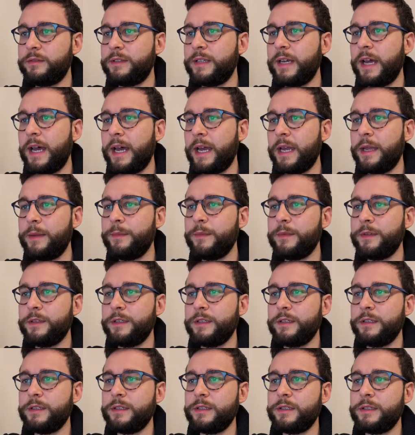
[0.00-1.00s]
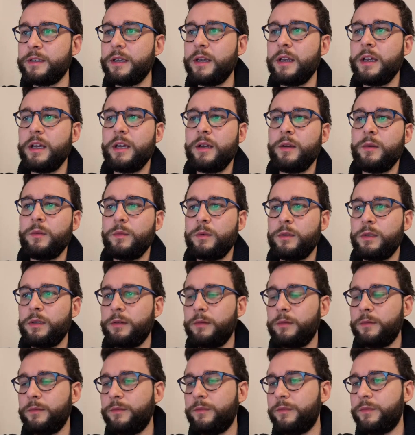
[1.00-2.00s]
Time is,
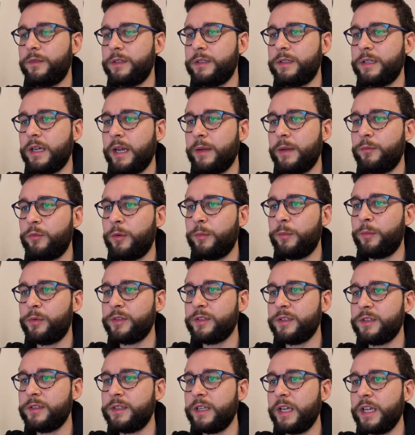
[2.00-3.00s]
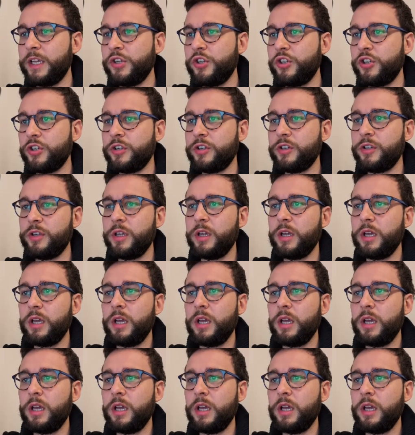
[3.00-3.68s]
well, the time representation,